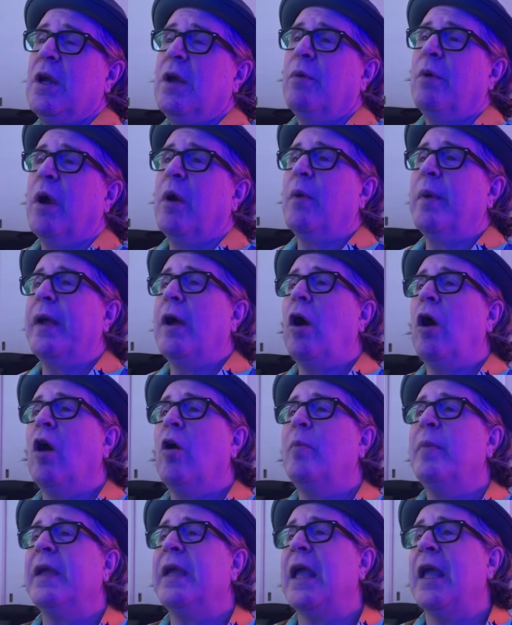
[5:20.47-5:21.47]
where we all
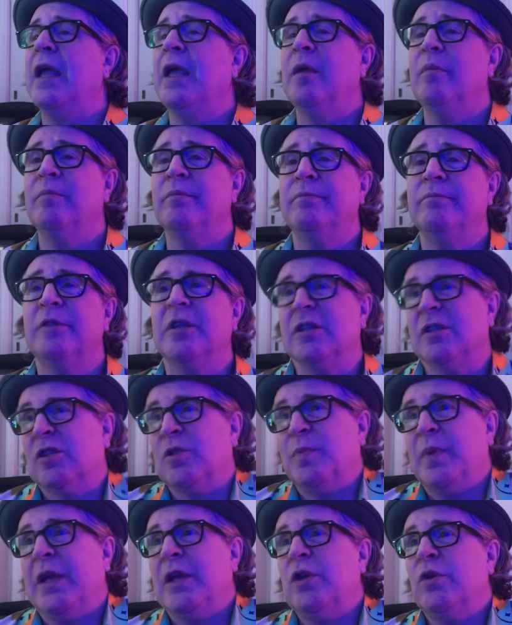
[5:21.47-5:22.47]
became
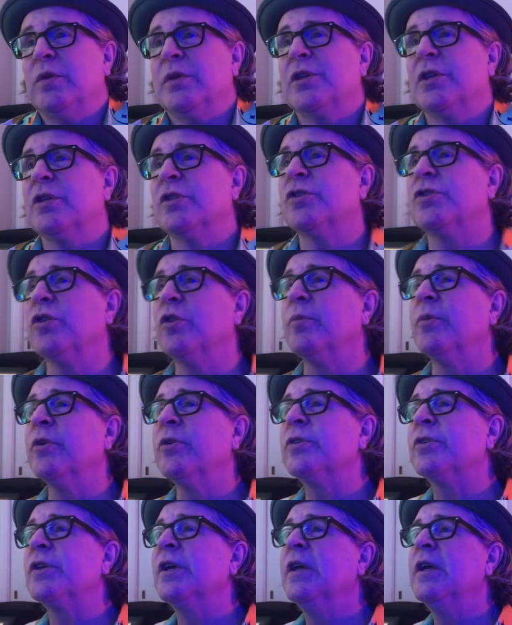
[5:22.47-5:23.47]
conspicuous
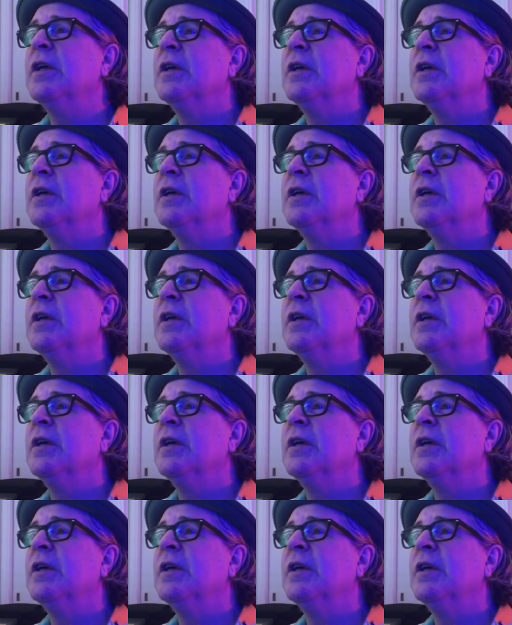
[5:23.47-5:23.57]
consumers